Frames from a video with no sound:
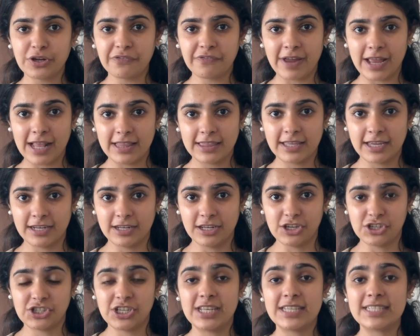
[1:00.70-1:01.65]
of health
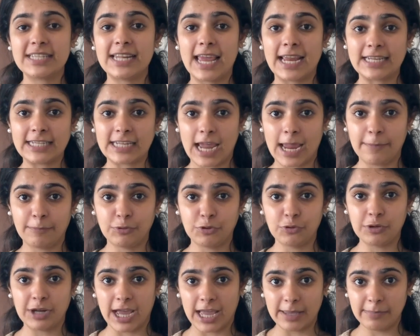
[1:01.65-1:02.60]
conditions like type
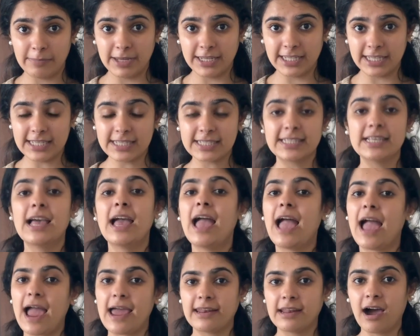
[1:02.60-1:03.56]
2 diabetes
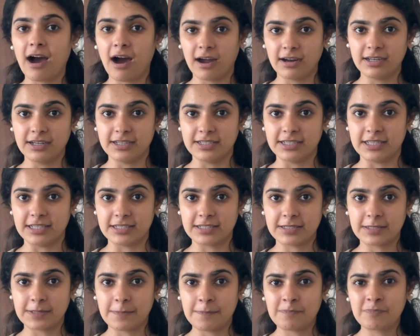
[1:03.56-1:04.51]
and heart disease.